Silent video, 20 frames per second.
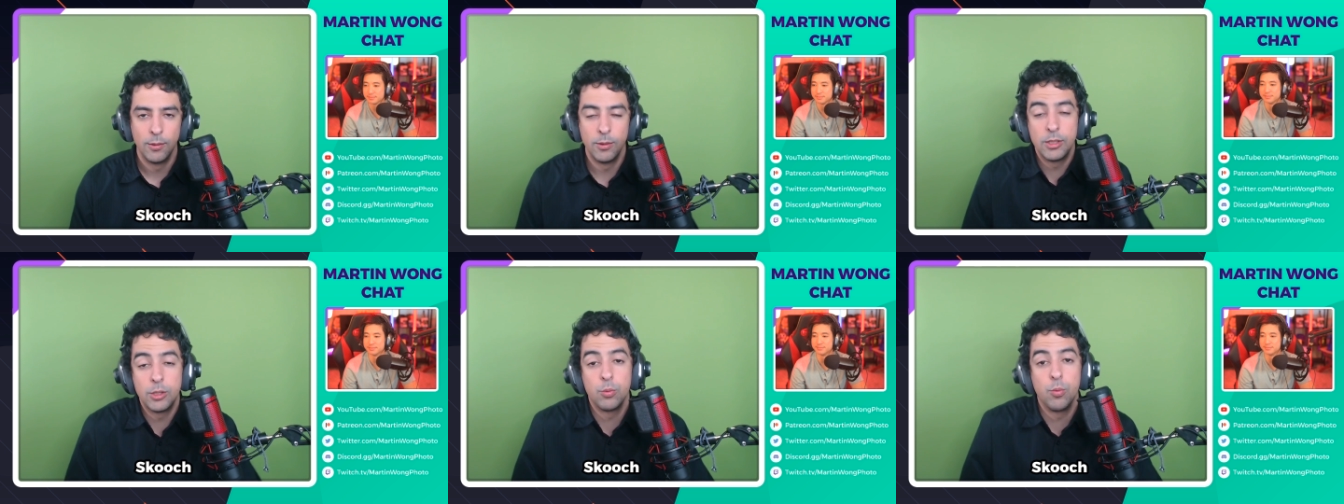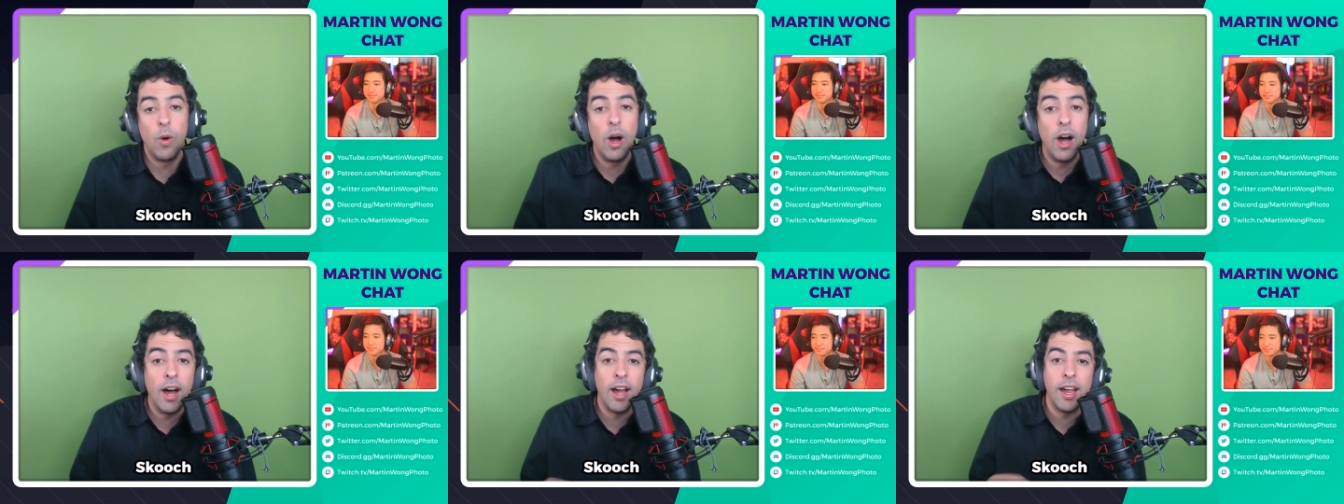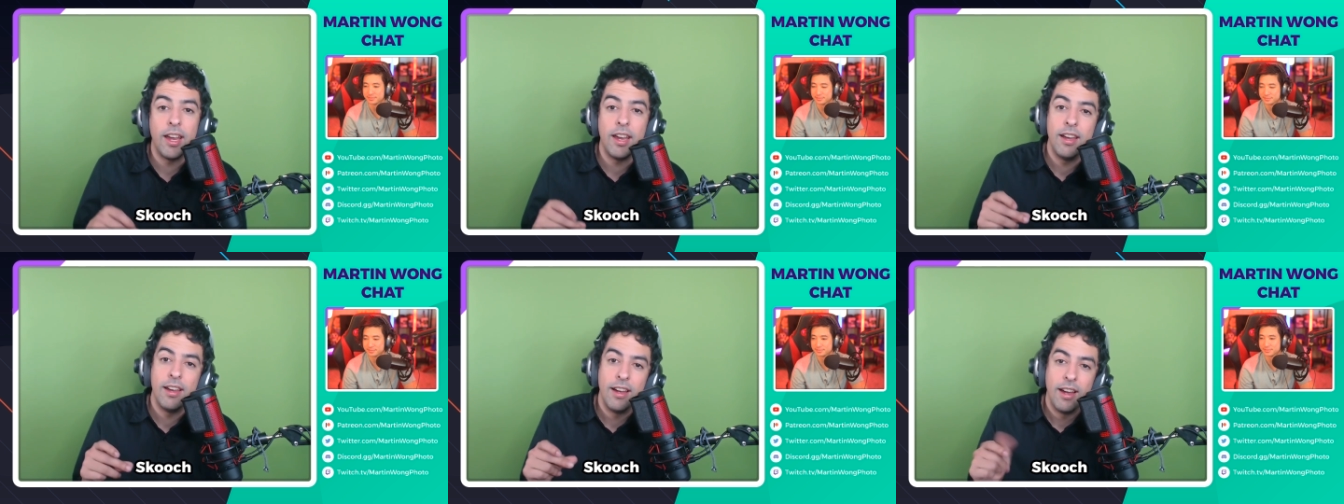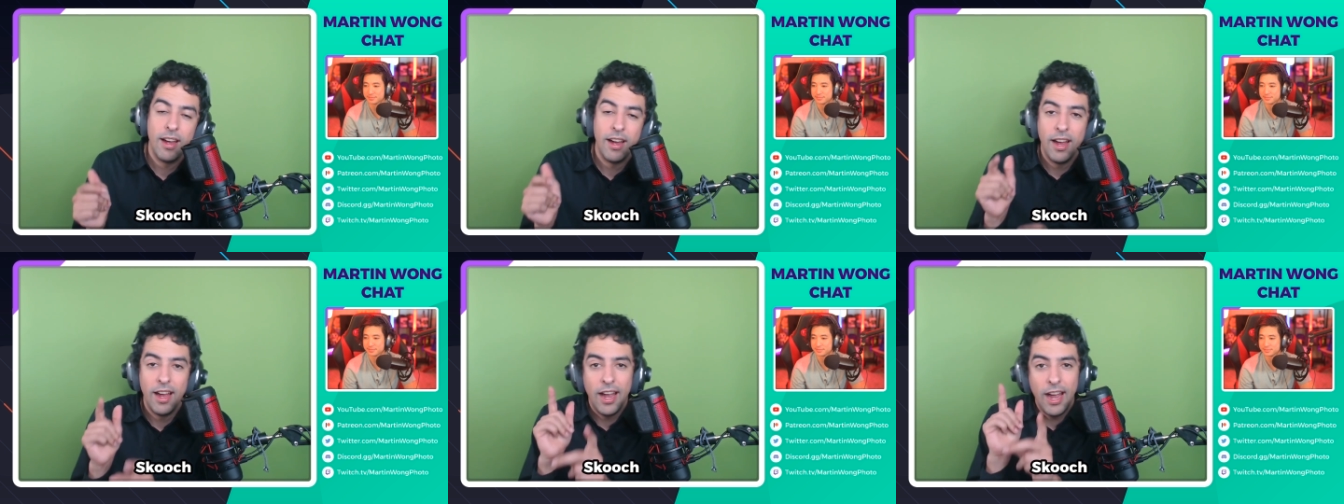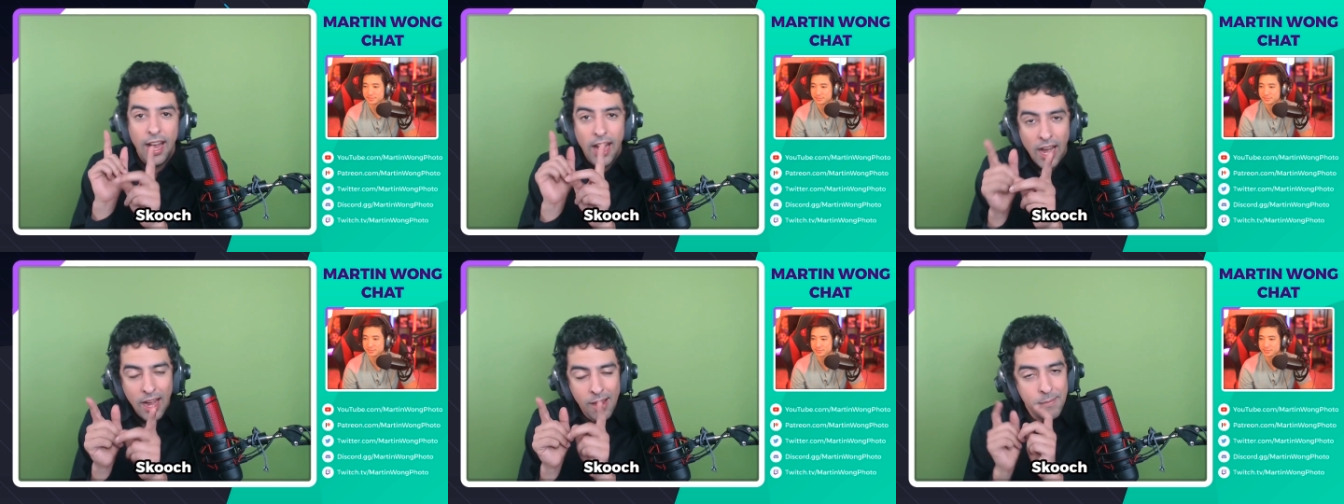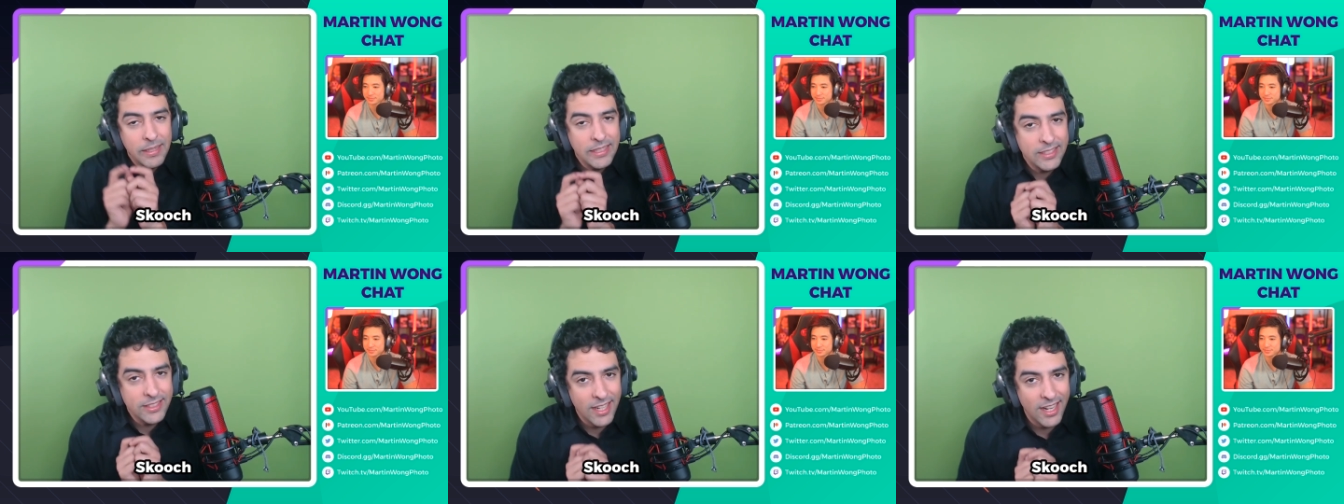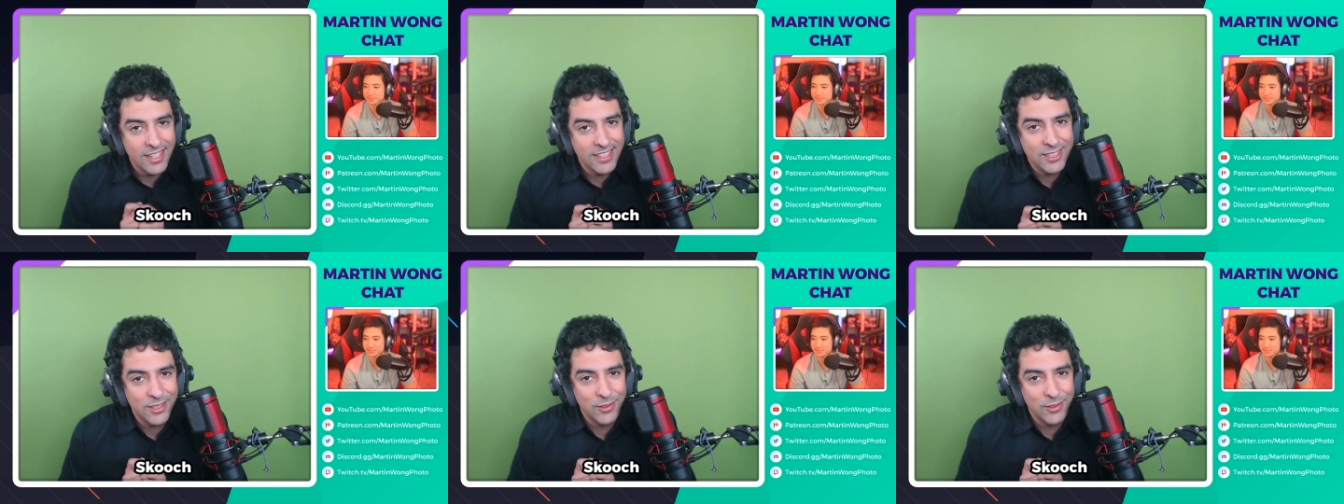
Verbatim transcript: which mm. is why I'm excited